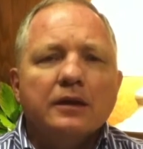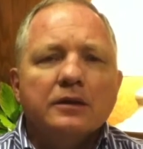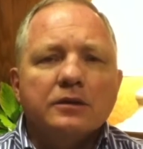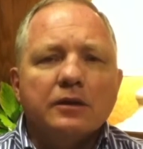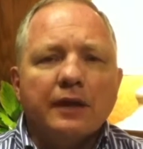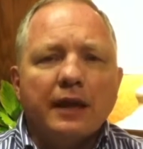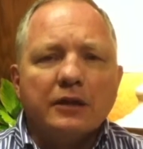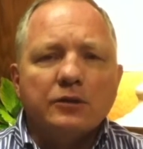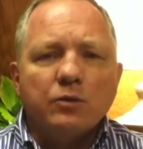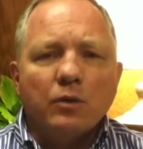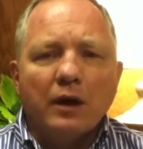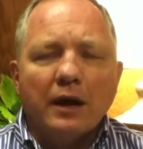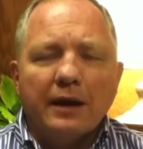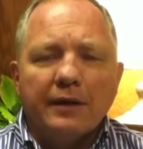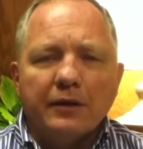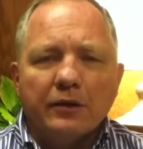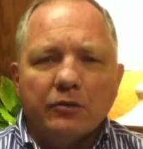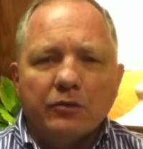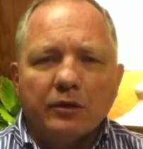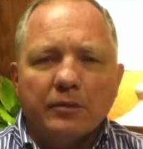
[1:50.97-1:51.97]
So that's
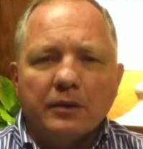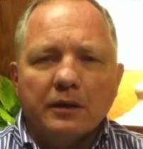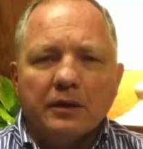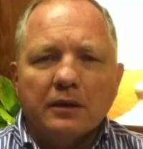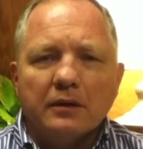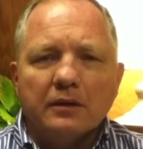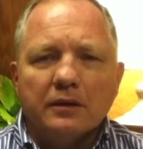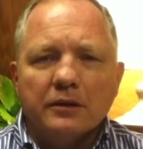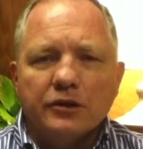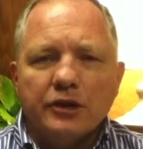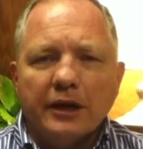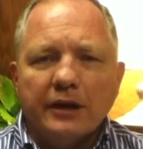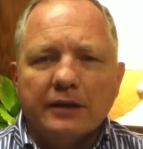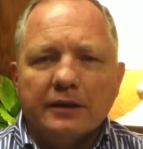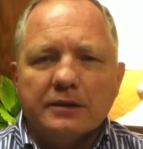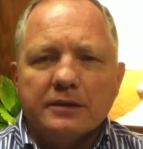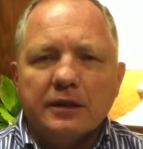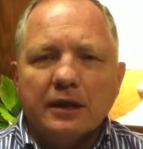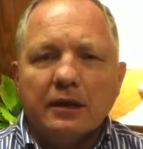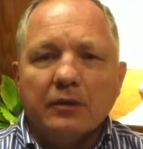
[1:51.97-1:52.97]
why the criminal
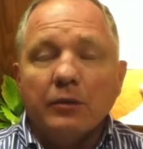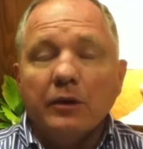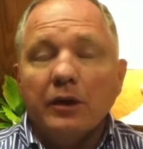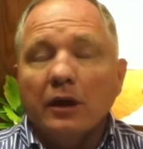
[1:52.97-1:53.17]
check is done.